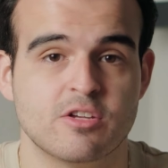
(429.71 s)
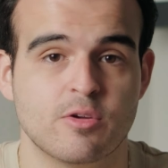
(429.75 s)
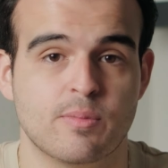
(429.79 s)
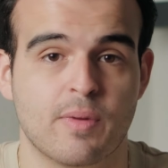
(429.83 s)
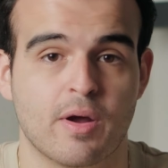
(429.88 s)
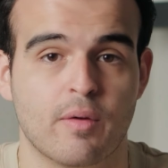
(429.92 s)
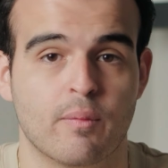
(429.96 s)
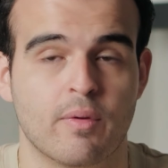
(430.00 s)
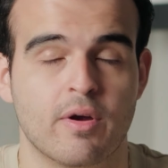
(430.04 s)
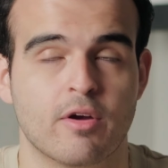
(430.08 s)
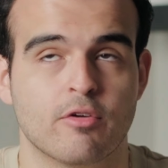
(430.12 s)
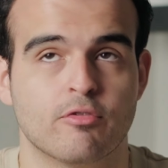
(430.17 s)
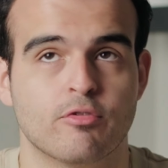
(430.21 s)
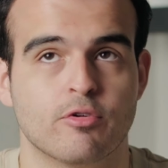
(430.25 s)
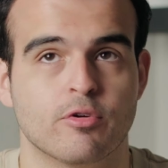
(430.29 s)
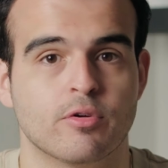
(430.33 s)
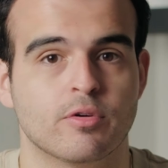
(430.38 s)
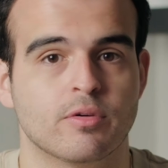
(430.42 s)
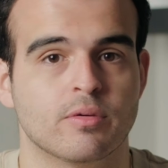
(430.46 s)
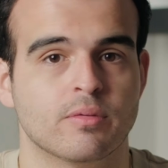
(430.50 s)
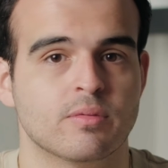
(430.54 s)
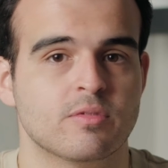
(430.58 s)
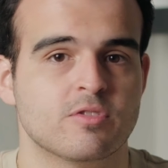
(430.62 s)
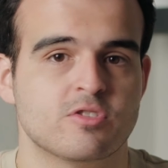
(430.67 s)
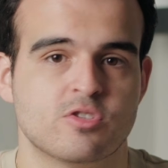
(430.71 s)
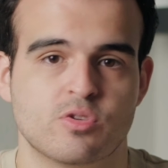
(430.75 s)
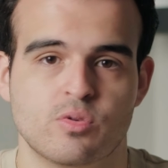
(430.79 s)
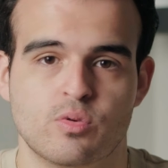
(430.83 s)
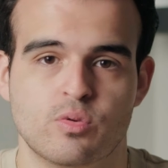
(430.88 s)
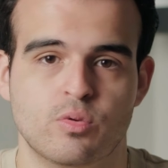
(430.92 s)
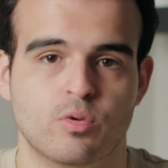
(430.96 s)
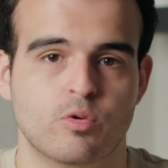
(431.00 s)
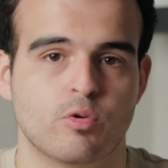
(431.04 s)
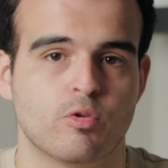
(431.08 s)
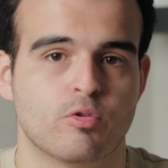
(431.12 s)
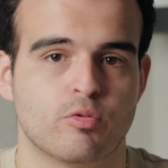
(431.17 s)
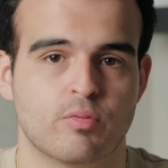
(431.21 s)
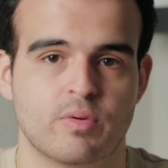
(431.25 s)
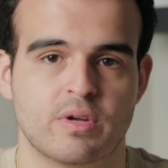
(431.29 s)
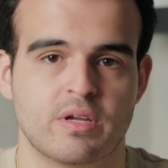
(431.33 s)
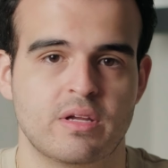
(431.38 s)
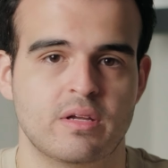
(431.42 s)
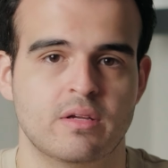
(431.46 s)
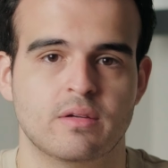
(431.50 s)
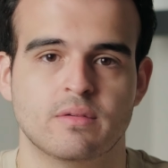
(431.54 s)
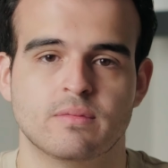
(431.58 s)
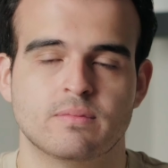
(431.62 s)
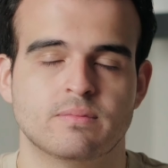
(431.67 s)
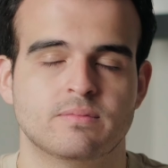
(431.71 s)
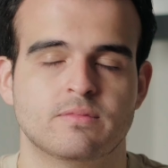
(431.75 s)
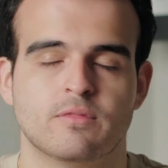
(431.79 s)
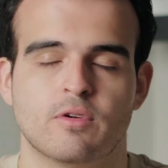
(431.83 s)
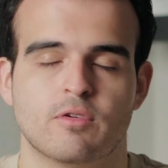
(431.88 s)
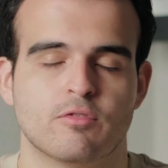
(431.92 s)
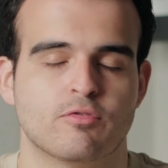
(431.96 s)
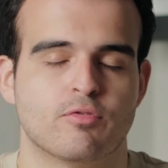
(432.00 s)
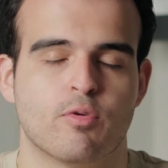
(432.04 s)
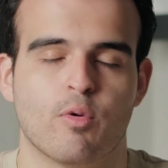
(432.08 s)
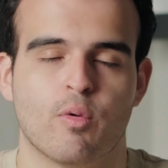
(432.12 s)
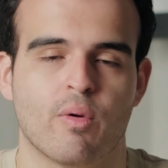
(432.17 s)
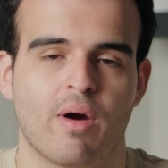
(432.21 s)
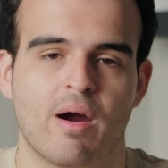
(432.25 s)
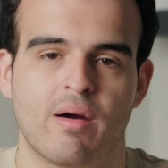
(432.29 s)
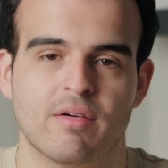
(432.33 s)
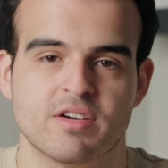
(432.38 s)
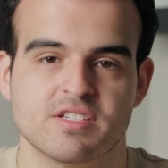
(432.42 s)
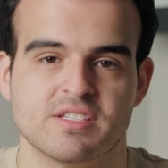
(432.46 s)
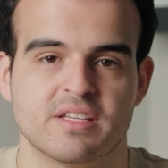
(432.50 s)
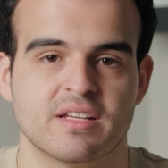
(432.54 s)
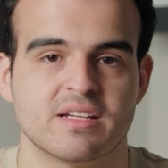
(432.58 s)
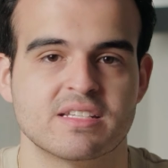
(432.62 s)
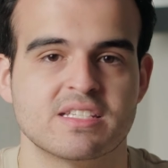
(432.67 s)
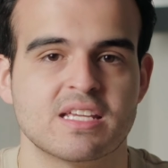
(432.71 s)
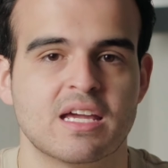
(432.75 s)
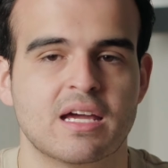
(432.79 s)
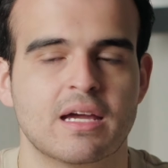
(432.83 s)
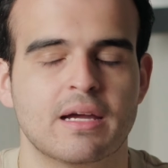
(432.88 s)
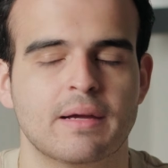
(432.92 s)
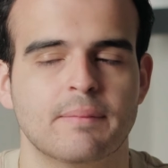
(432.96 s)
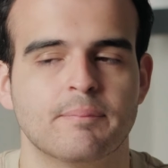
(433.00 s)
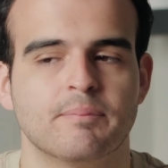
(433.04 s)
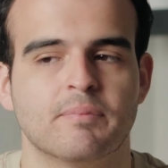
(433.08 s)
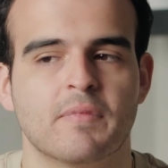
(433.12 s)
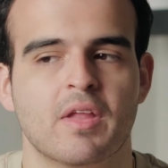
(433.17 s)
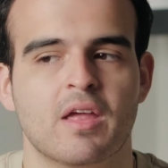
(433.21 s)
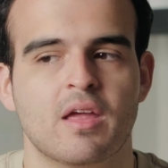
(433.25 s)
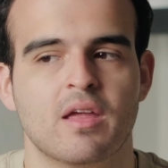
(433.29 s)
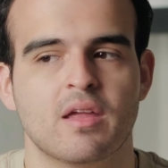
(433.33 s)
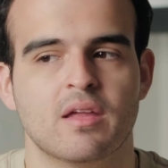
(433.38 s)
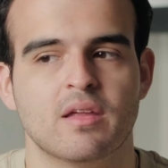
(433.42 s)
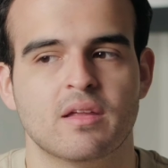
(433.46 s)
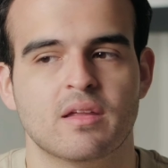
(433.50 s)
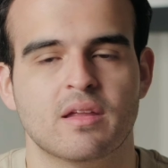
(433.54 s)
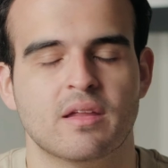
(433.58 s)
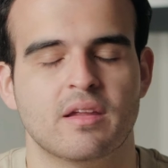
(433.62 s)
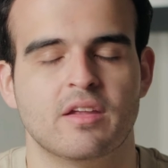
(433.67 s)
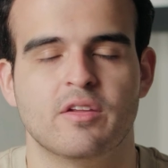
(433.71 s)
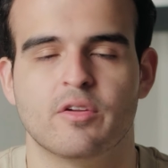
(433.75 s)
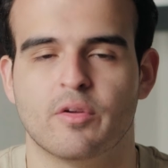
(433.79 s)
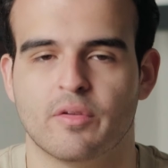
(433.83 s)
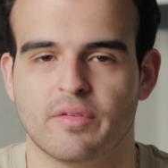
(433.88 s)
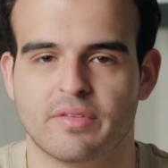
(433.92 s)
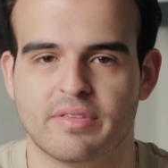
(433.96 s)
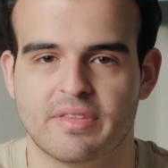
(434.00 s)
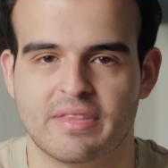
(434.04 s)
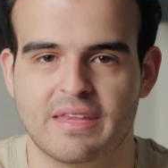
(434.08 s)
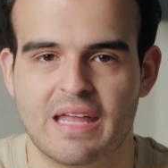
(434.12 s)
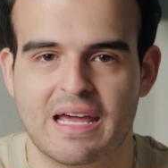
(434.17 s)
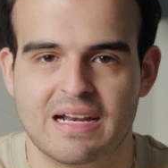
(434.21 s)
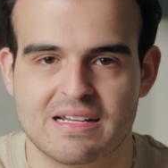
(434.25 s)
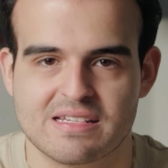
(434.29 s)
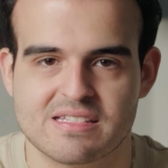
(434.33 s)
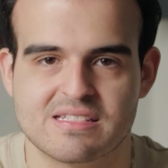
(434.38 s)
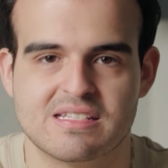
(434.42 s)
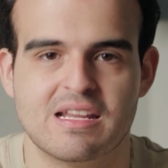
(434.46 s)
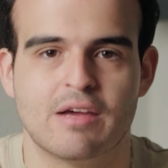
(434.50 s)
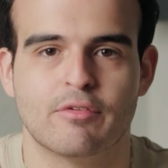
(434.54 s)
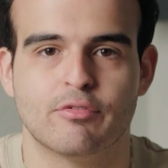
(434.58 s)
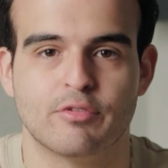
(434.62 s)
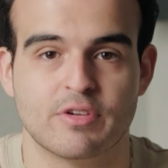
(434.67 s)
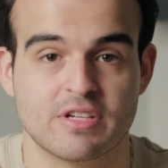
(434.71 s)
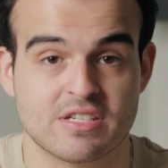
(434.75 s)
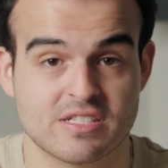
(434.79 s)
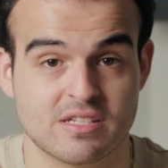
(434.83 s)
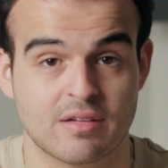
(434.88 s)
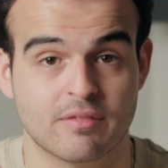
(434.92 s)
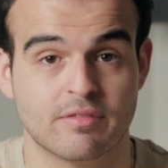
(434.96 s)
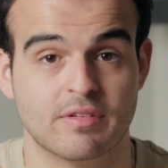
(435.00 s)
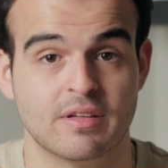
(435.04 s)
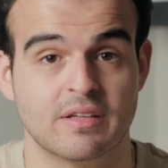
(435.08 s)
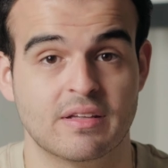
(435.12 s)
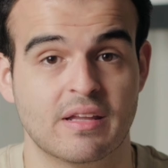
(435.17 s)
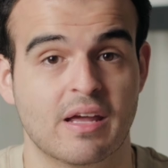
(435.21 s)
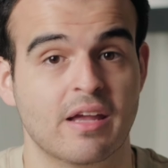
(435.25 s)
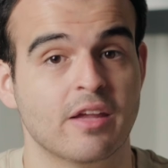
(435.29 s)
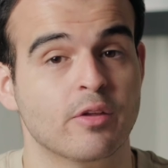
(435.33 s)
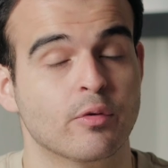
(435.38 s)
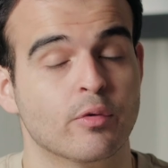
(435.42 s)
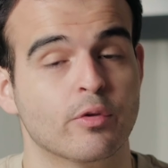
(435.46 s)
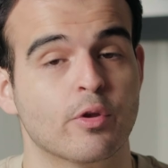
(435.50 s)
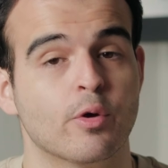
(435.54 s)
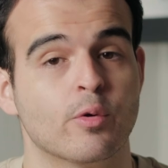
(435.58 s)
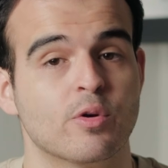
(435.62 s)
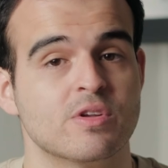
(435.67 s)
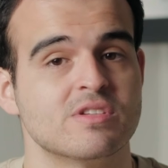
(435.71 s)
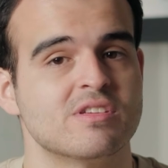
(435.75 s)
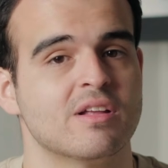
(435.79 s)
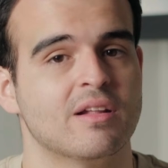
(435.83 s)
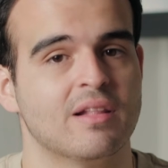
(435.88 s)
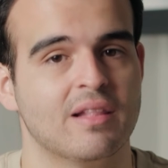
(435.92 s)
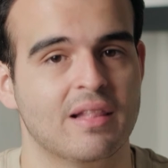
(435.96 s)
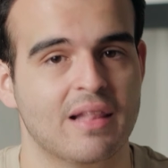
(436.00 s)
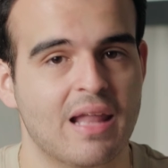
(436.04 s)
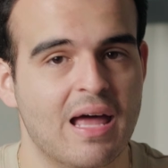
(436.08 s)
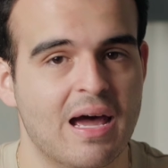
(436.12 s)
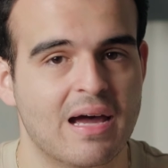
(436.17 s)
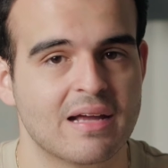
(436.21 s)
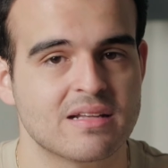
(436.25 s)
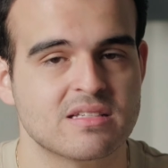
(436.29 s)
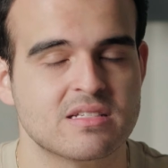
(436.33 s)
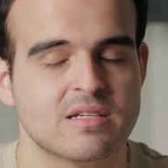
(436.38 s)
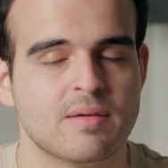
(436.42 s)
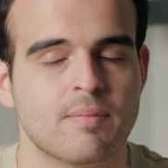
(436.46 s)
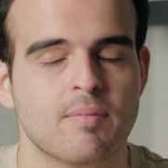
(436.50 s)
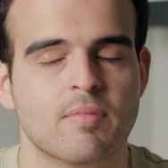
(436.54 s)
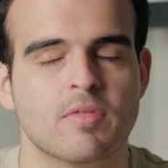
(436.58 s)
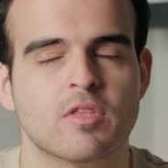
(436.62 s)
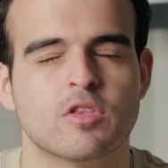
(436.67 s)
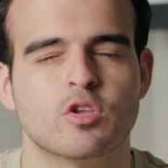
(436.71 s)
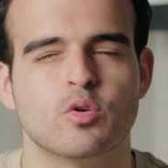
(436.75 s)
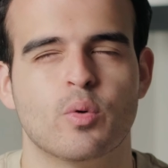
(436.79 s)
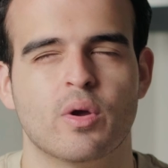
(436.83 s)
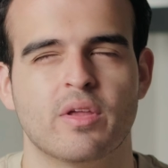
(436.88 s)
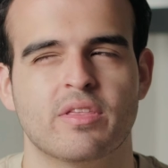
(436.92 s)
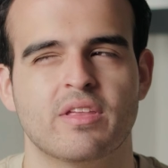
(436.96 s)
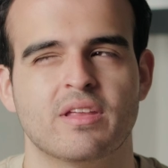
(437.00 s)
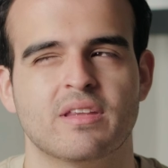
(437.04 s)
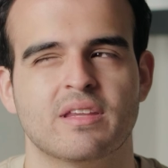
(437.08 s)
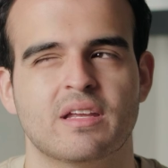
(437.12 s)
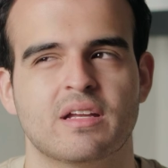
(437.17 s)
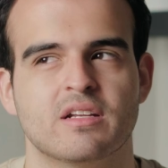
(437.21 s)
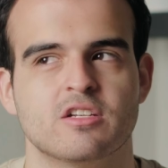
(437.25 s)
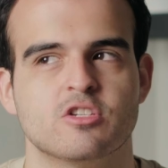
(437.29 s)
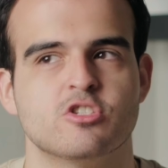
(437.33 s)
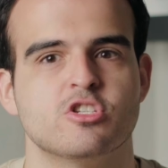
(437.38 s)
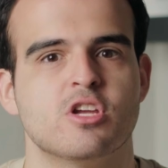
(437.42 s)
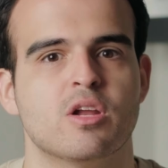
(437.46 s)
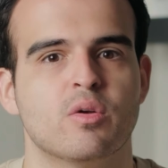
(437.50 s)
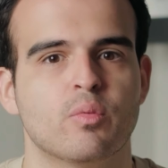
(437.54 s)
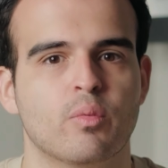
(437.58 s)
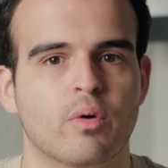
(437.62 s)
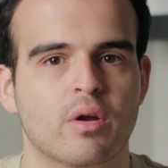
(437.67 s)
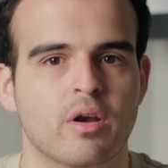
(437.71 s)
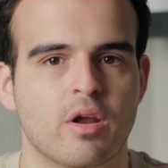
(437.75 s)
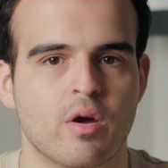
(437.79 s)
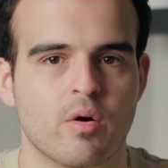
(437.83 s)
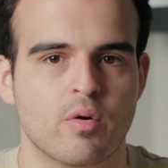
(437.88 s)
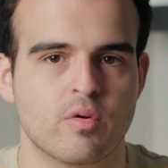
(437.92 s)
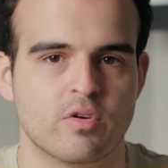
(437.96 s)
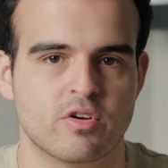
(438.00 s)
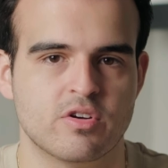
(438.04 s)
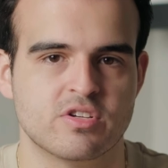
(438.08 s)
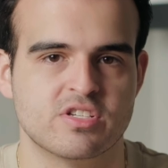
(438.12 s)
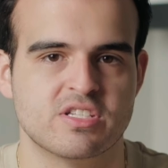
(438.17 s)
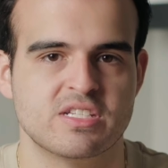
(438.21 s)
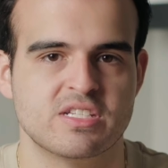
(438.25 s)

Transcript: you might wear for 2, 3, 4 hours at a time, that is definitely something that you'll notice a lot. Do I think that Gen 1 owners